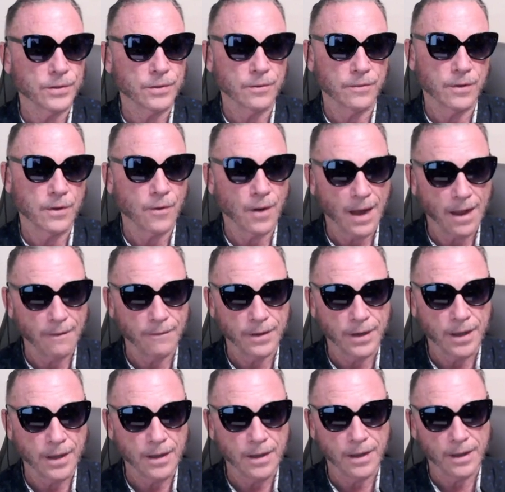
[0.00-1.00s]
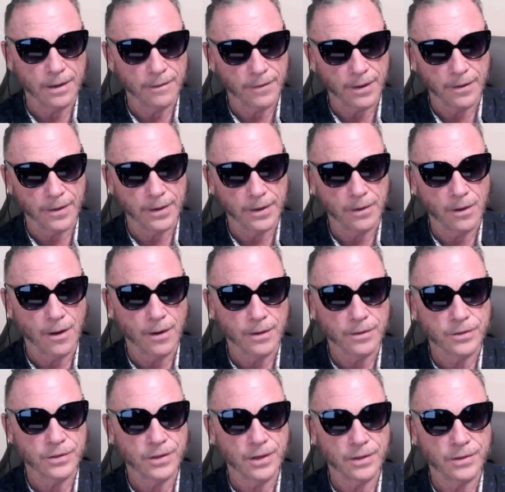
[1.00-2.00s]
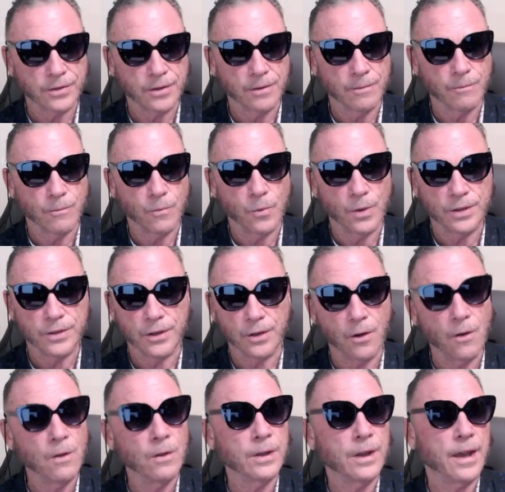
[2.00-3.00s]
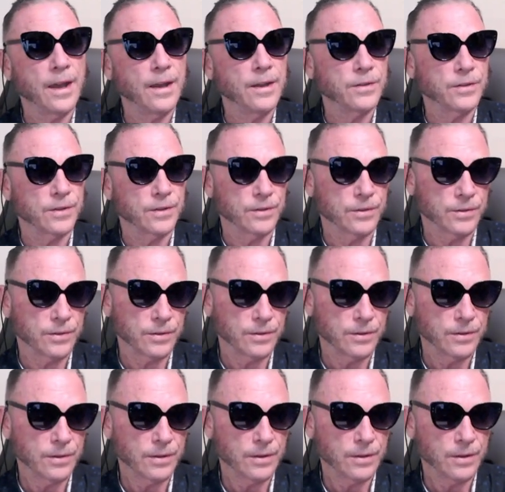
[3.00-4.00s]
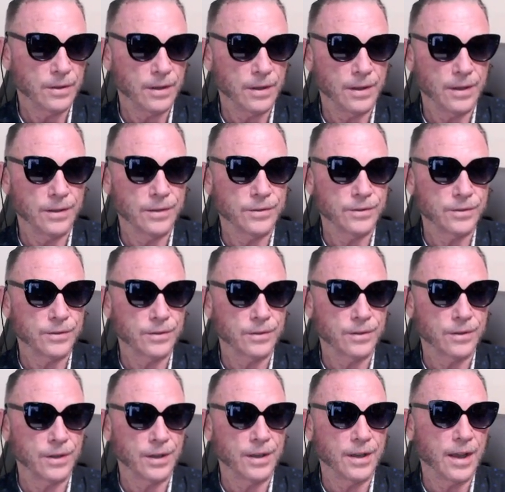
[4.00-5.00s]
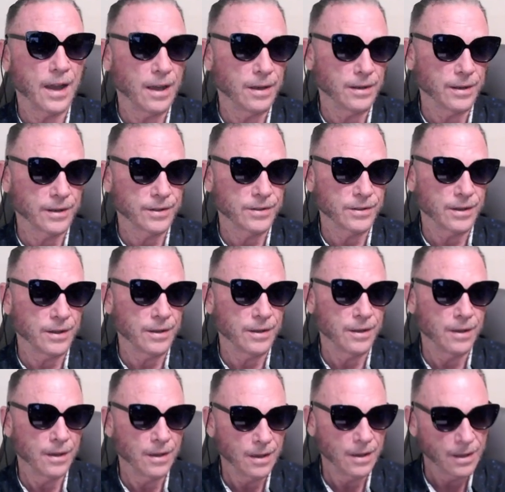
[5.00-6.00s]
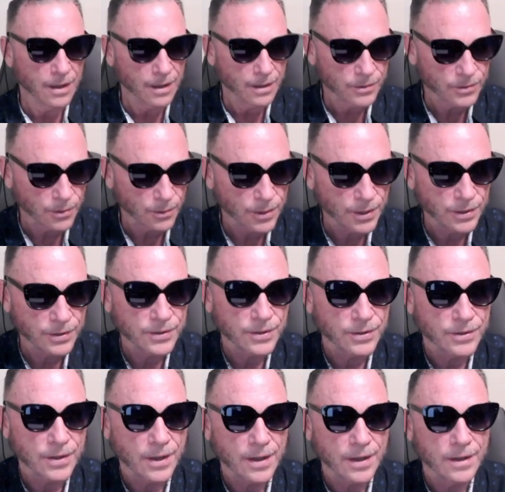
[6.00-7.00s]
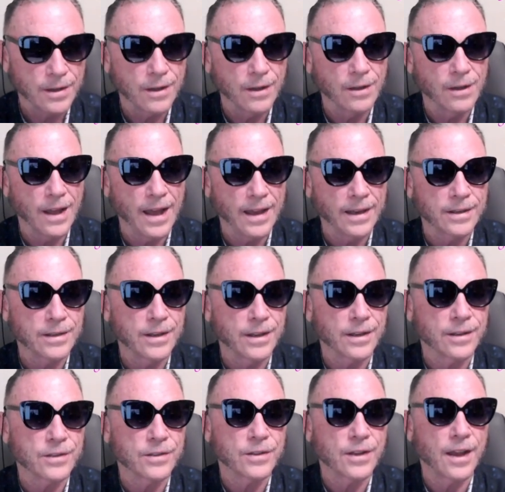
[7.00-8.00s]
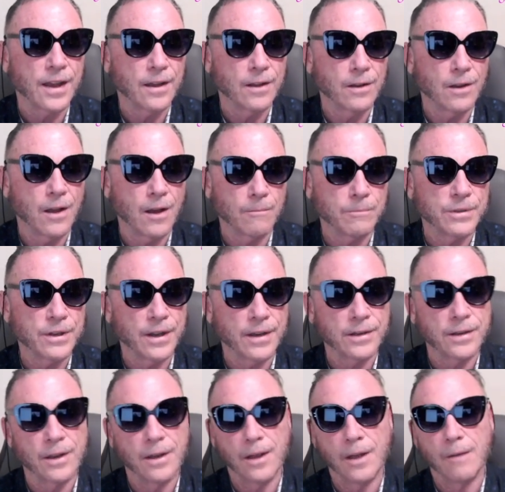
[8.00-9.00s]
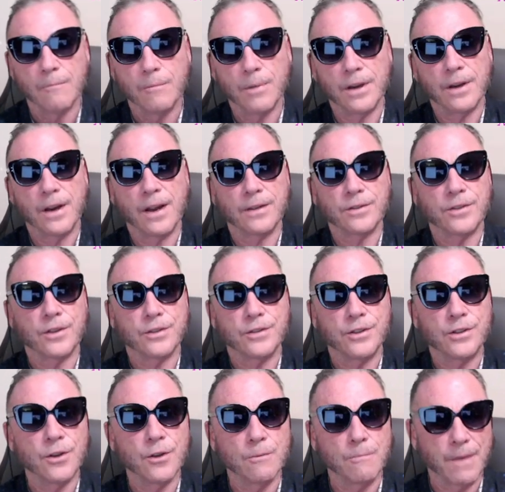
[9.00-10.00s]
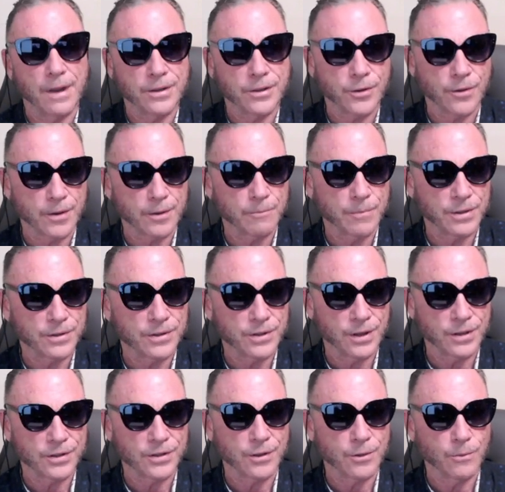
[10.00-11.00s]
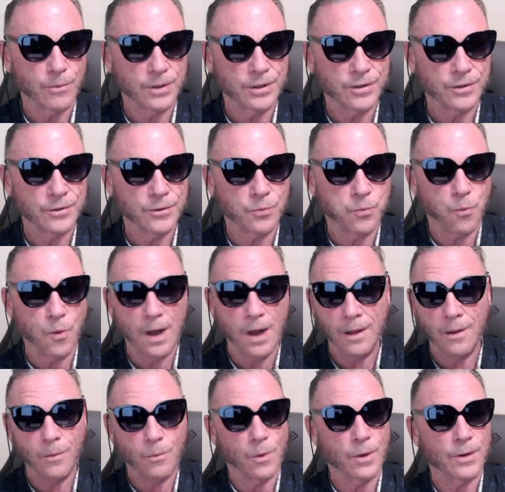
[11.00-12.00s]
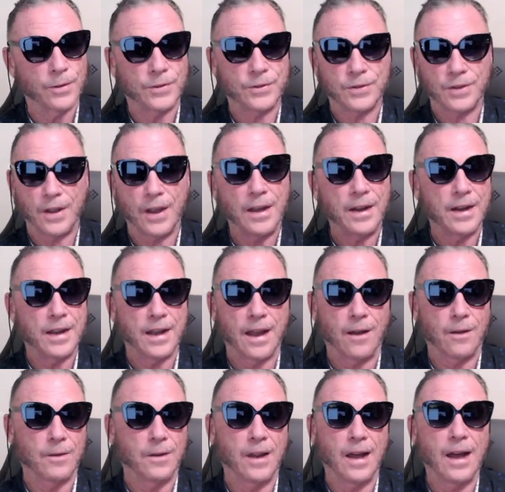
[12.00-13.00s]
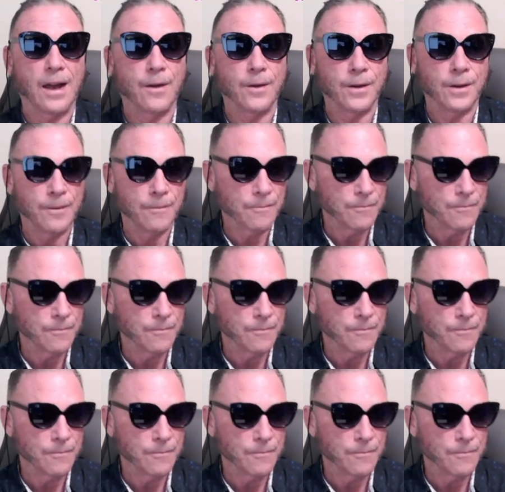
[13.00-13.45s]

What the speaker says: of gravity in a very large system, which in all cases is the galaxy. So this is a galactic scale object, but it has a geometric position which is well worth stating out loud.